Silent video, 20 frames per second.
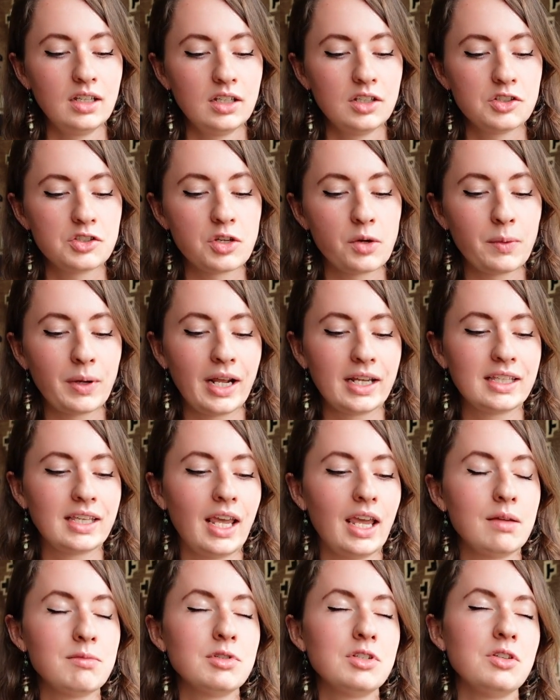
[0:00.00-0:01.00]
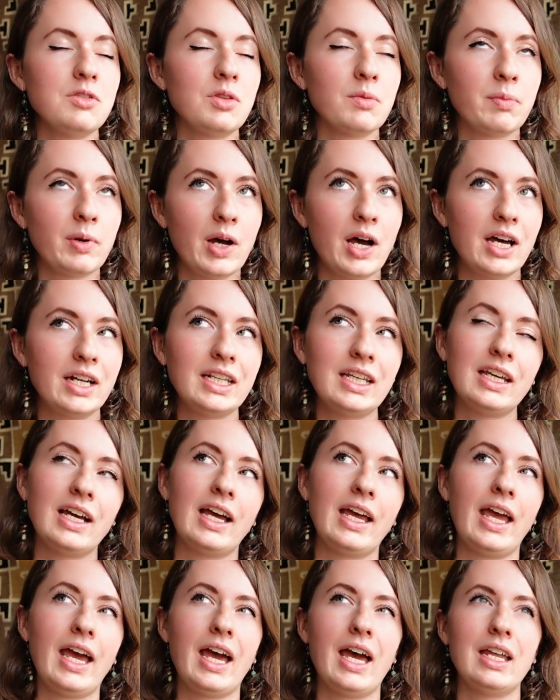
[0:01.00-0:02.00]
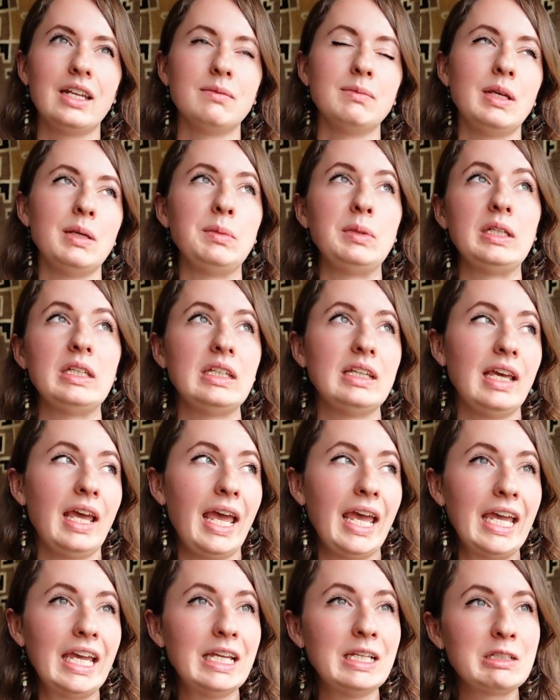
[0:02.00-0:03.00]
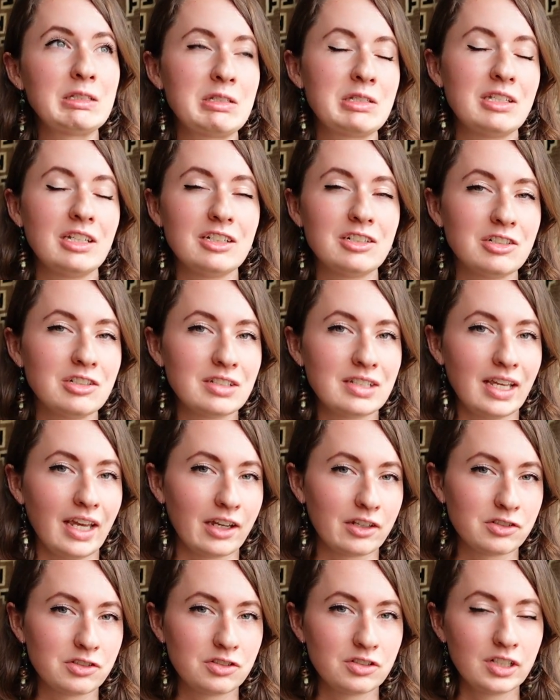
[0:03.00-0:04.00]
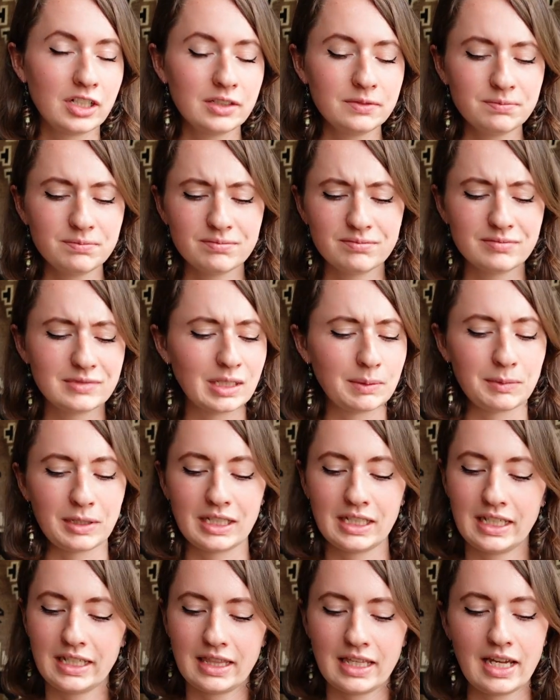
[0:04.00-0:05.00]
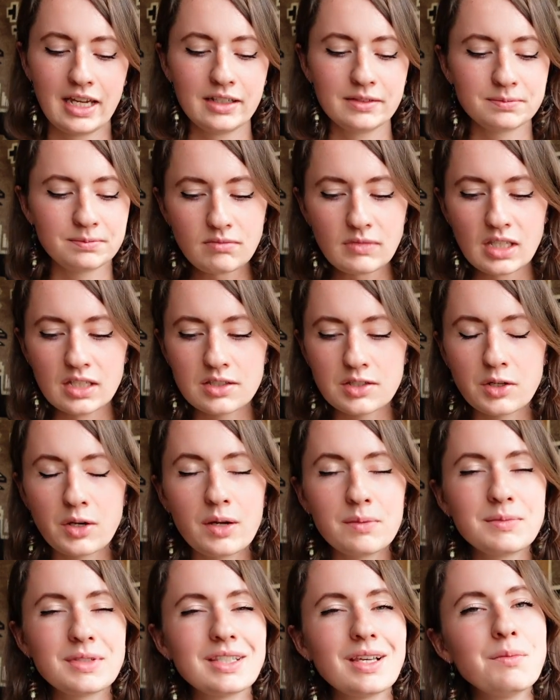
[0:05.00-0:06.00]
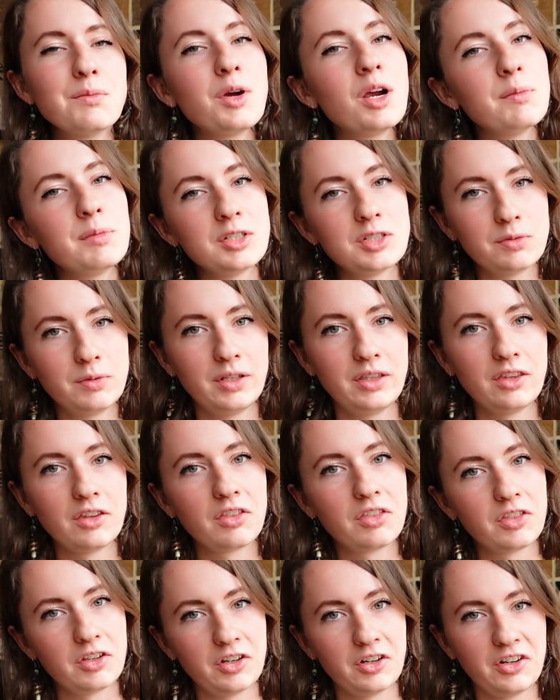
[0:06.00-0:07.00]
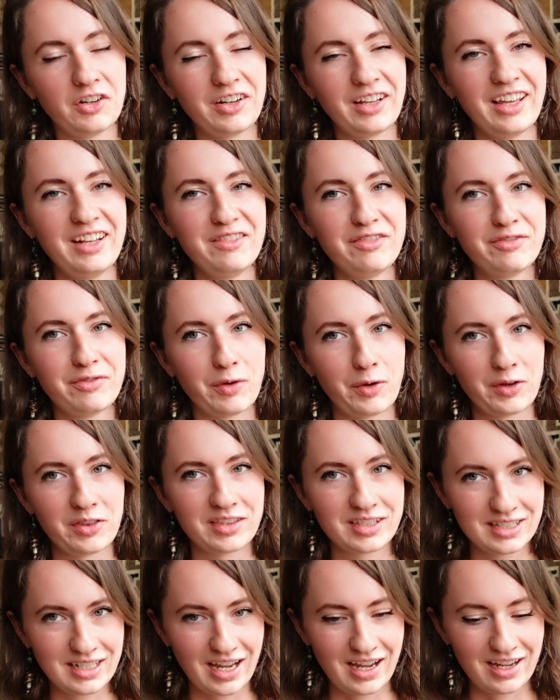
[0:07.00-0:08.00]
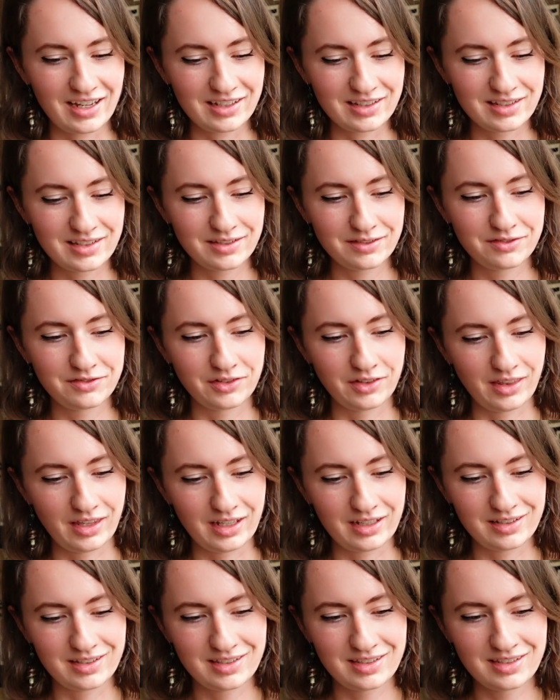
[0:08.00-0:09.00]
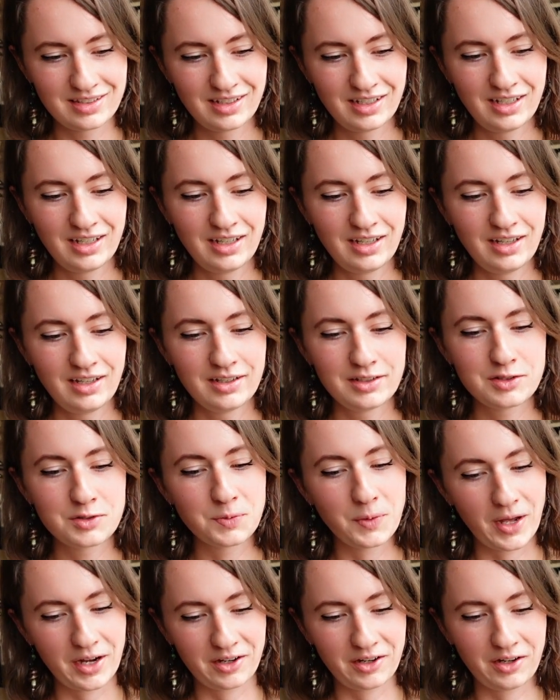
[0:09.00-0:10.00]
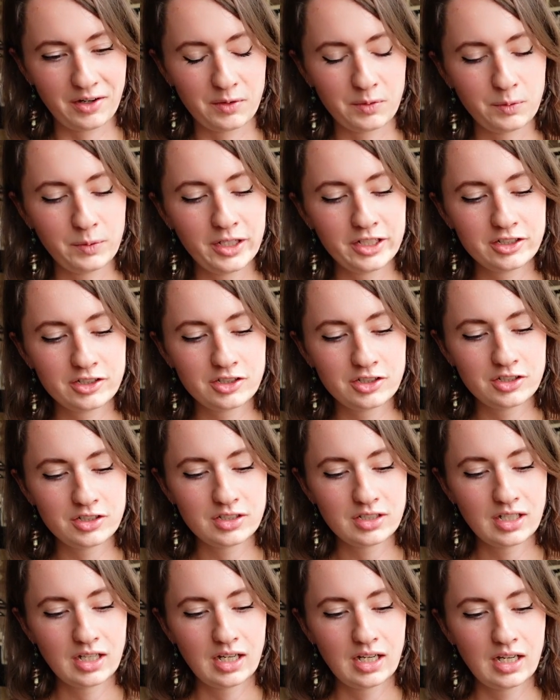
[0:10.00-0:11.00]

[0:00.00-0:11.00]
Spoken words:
So when I came to do the body, I had maybe 8 stitches extra, something like that. So I'm somewhere between the 3rd and 4th size for this sweater, which,